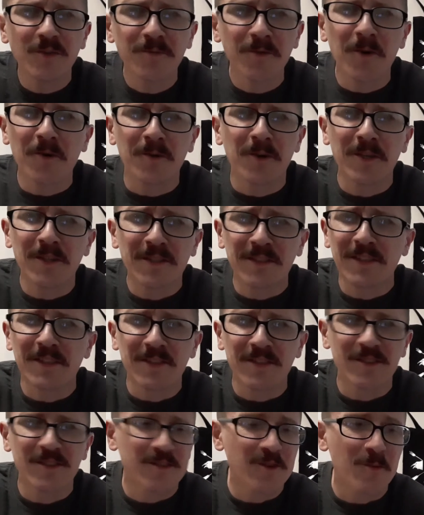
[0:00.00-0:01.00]
already
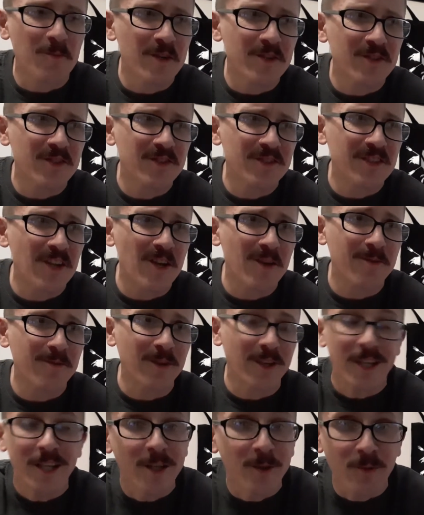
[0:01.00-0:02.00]
sent so much stuff
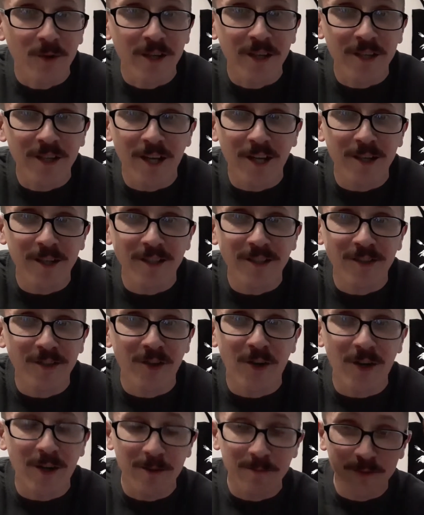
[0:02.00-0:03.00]
anyway. I, you
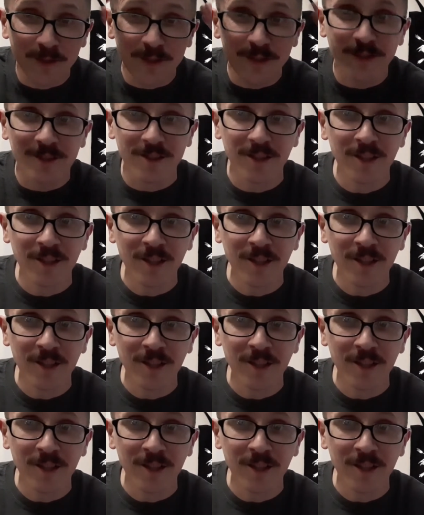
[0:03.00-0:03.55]
know, I'm just